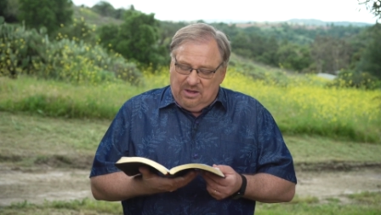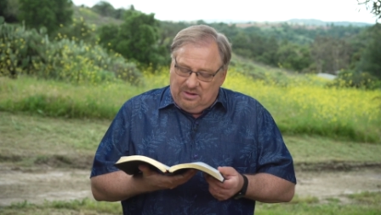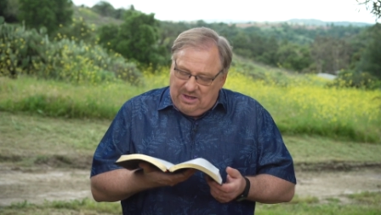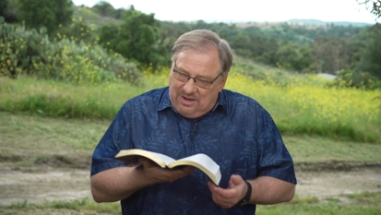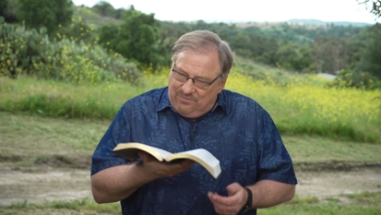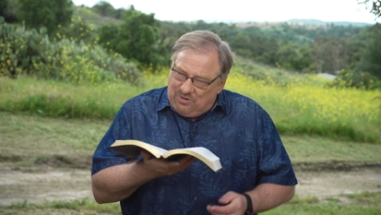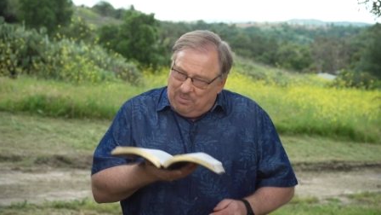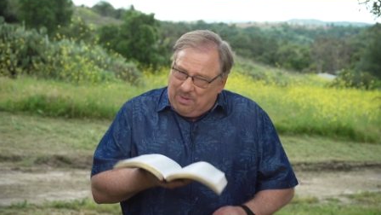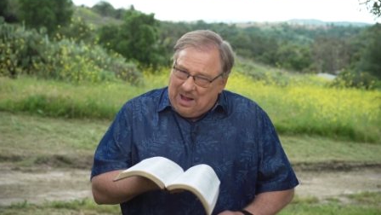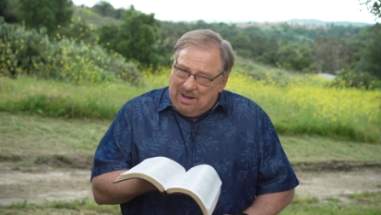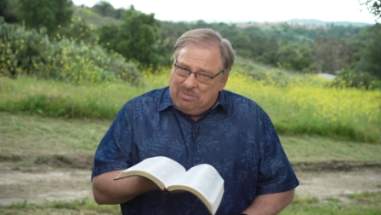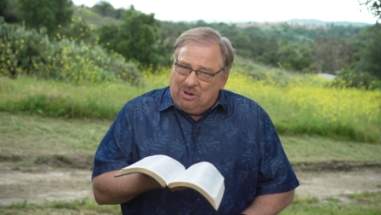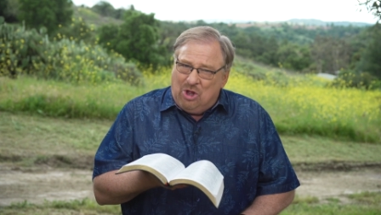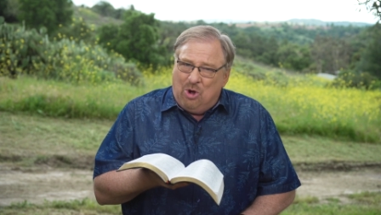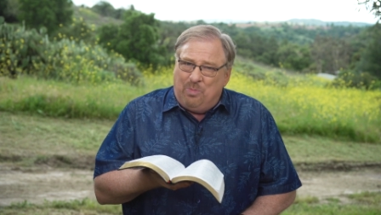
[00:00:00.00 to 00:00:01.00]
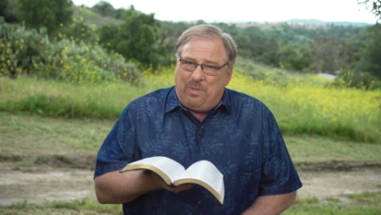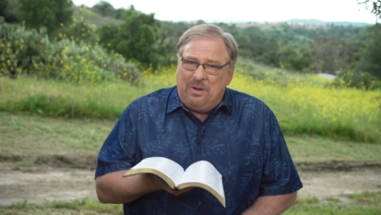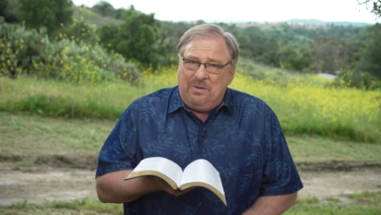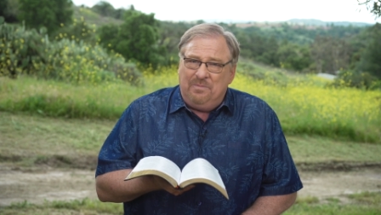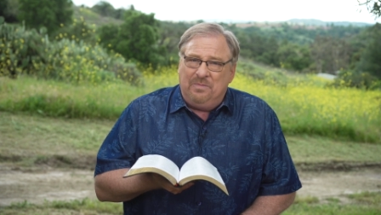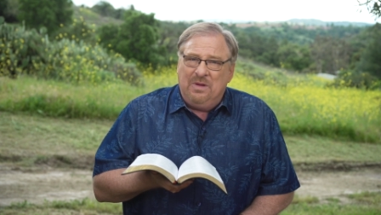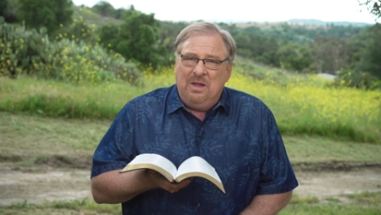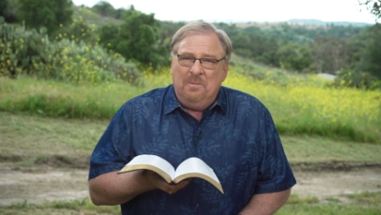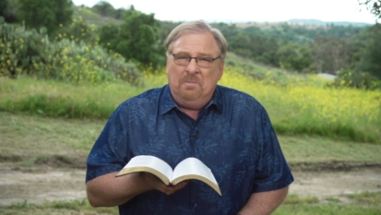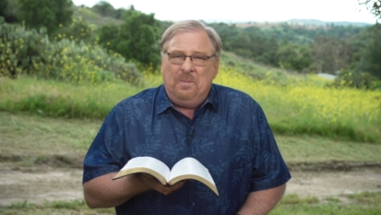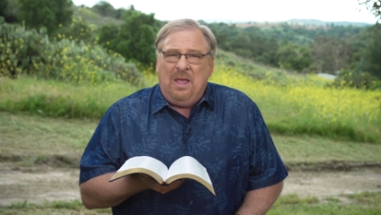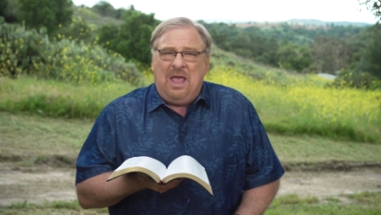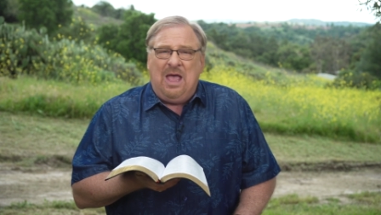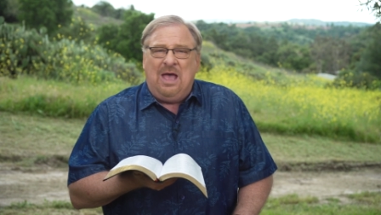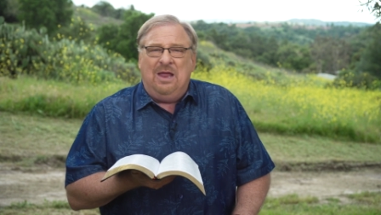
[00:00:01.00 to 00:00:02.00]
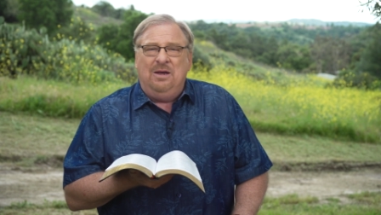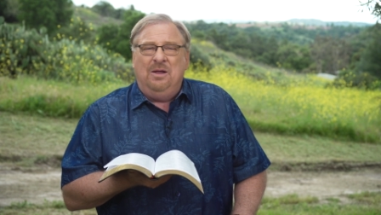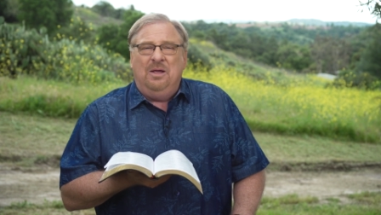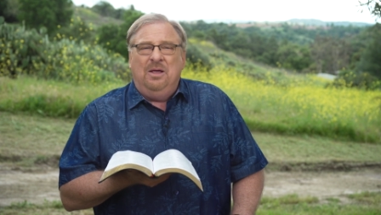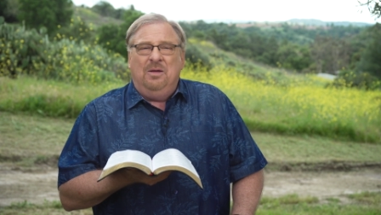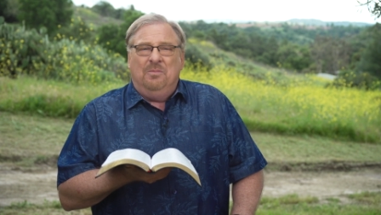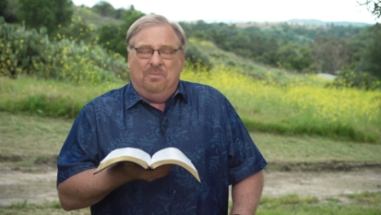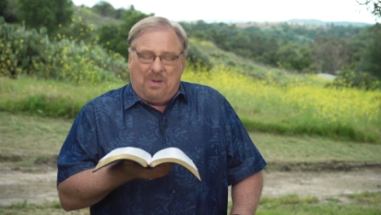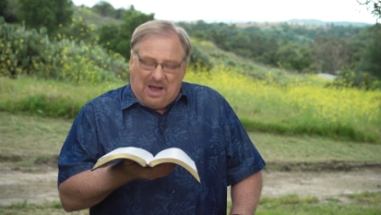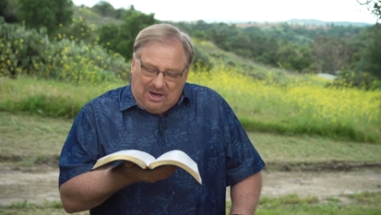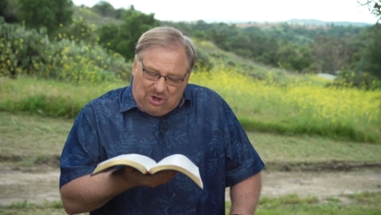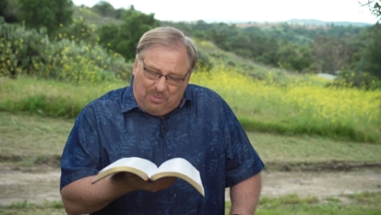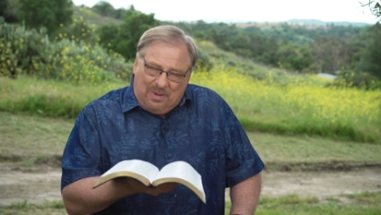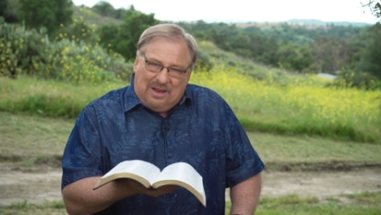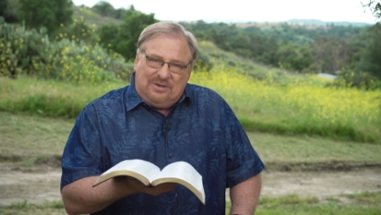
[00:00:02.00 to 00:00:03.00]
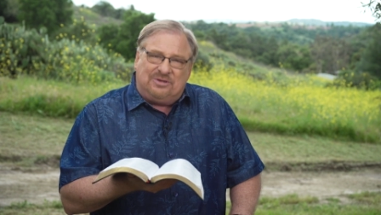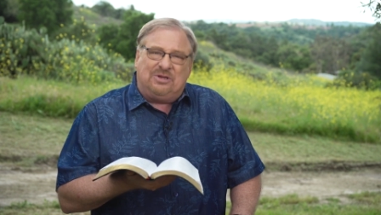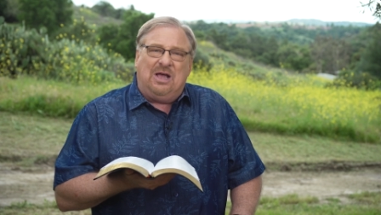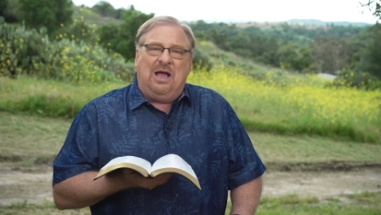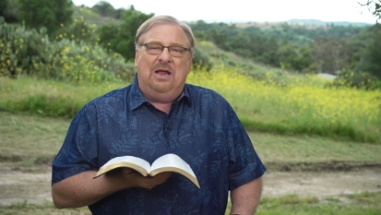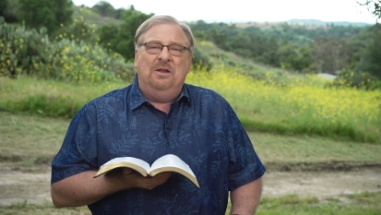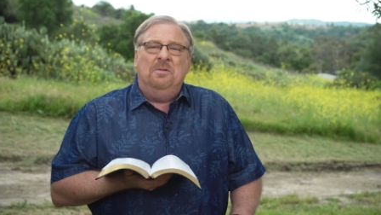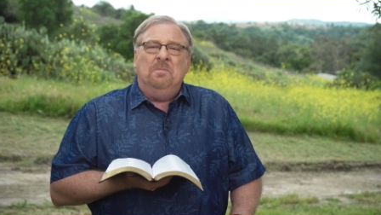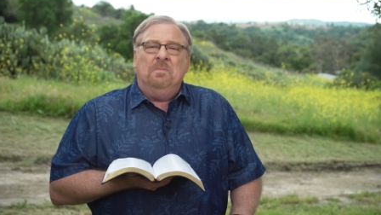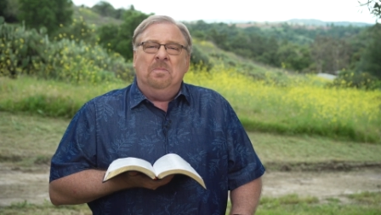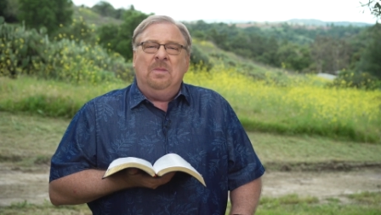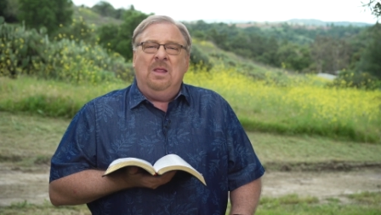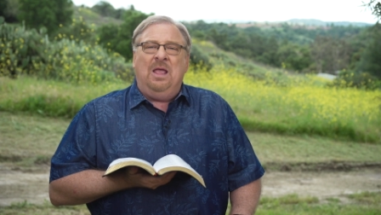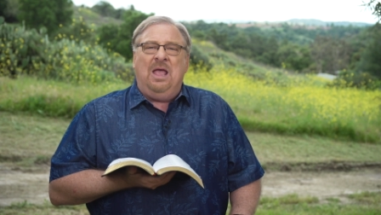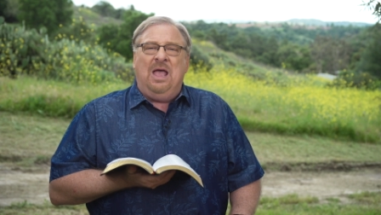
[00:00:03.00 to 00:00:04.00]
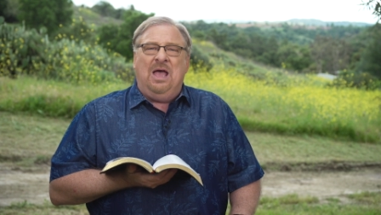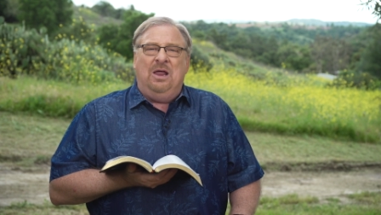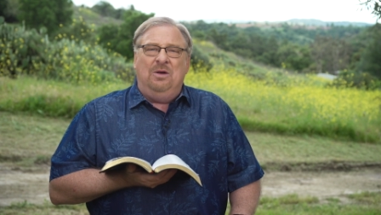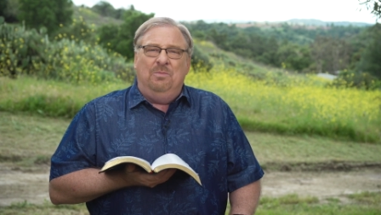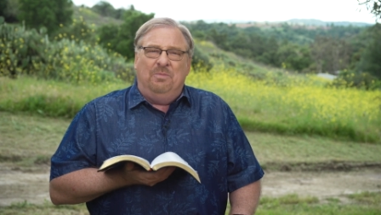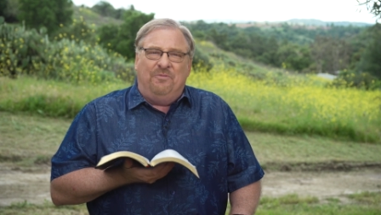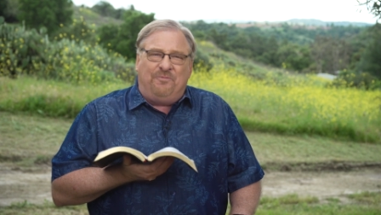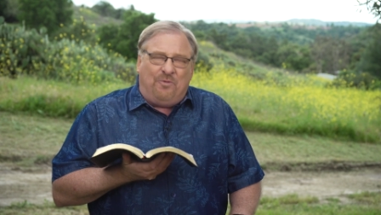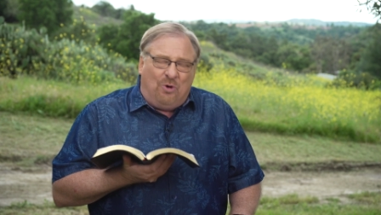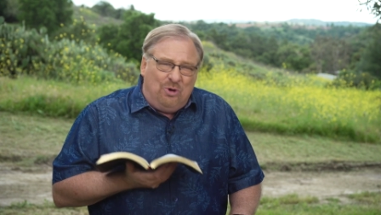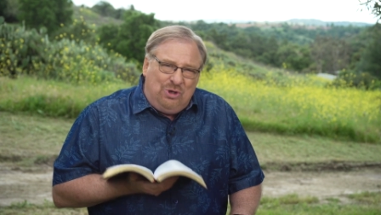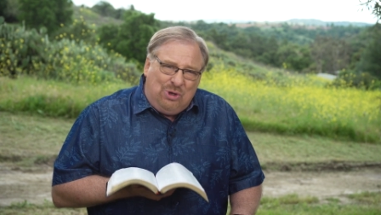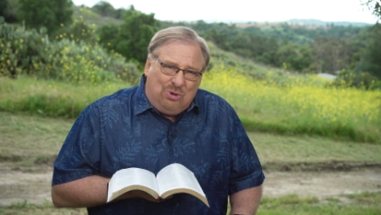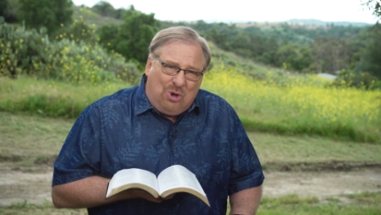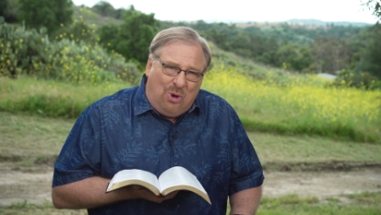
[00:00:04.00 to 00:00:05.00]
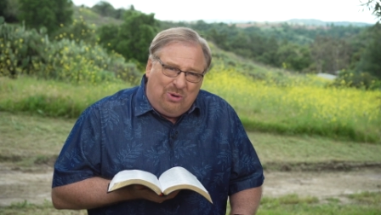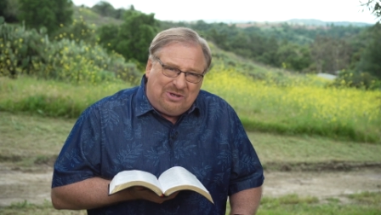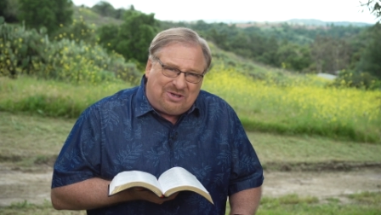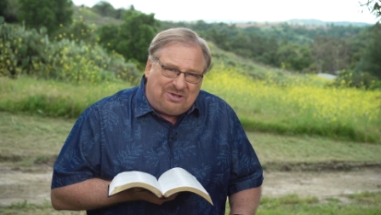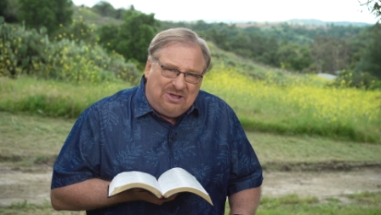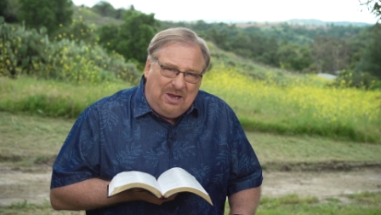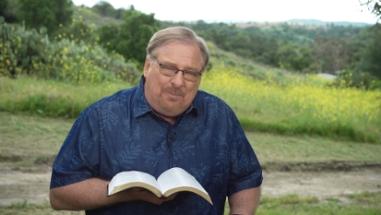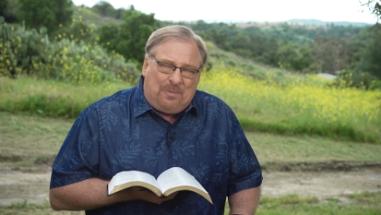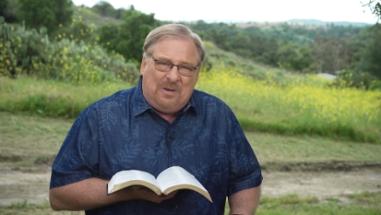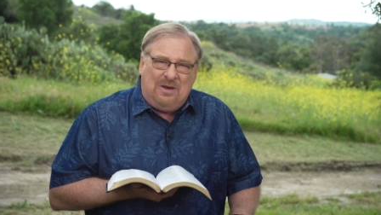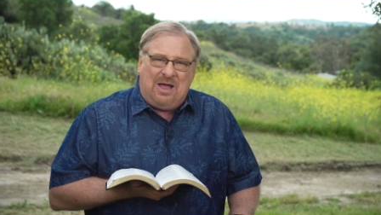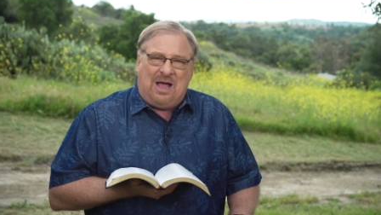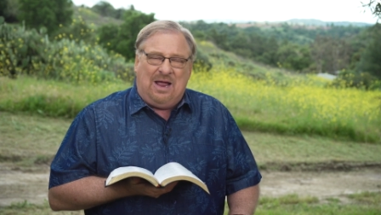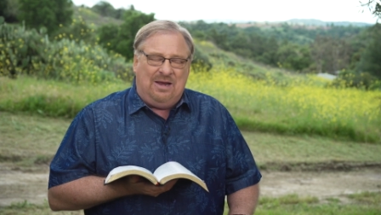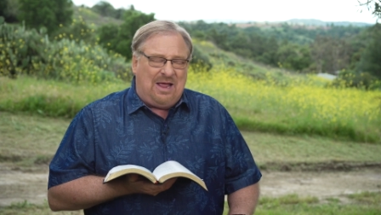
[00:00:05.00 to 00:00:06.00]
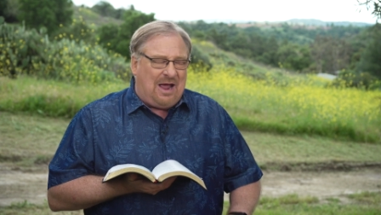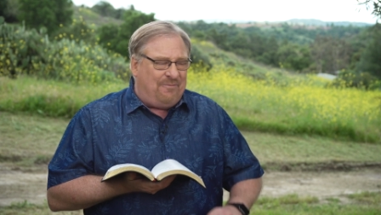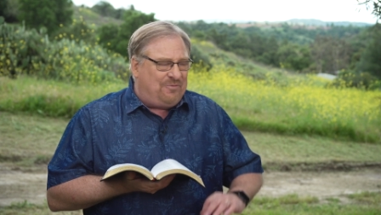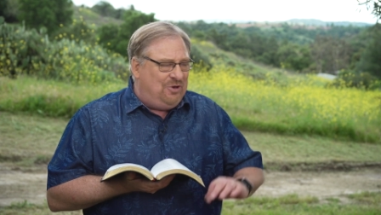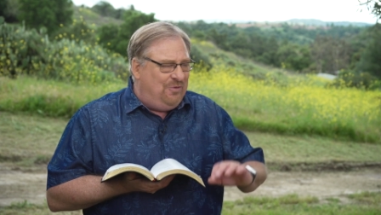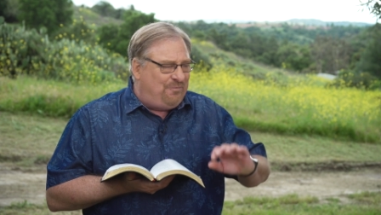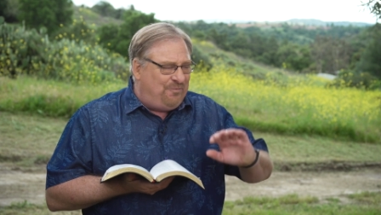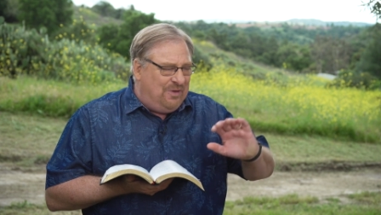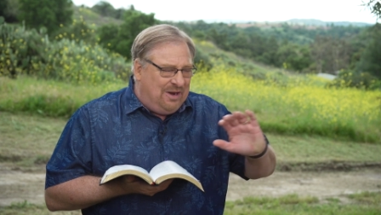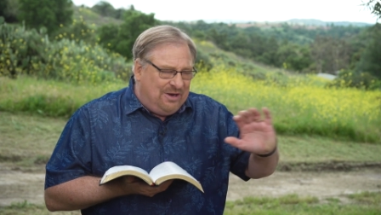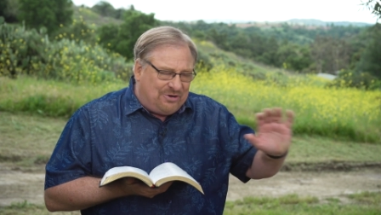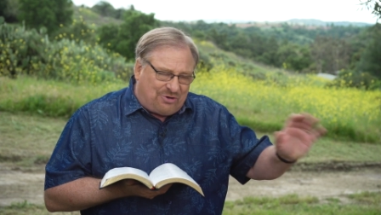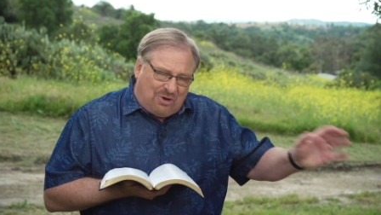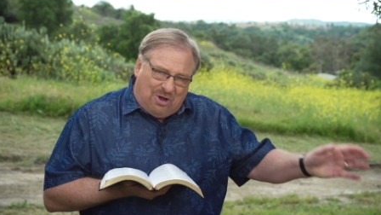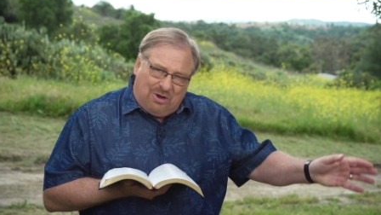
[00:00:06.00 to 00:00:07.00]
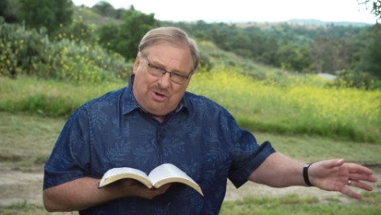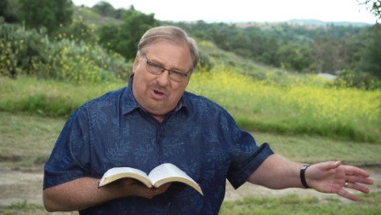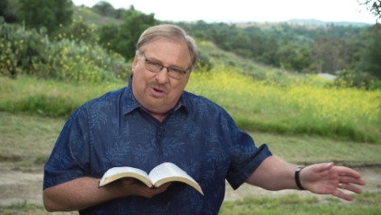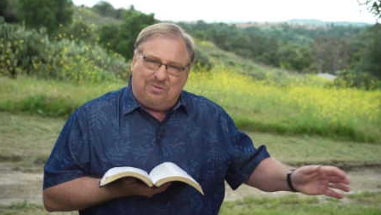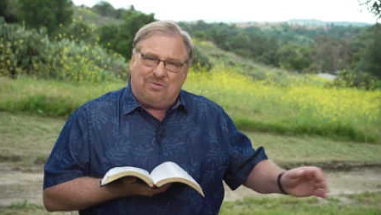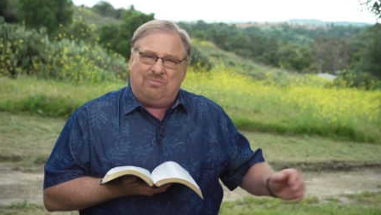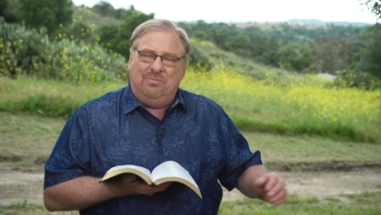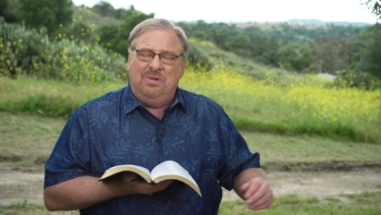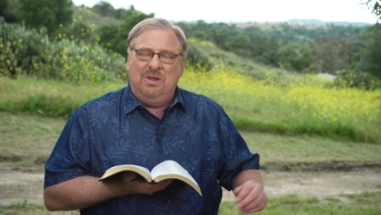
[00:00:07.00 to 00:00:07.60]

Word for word: Leave your Bible open and by your bedside, and before you go to sleep at night, after you've finished all your,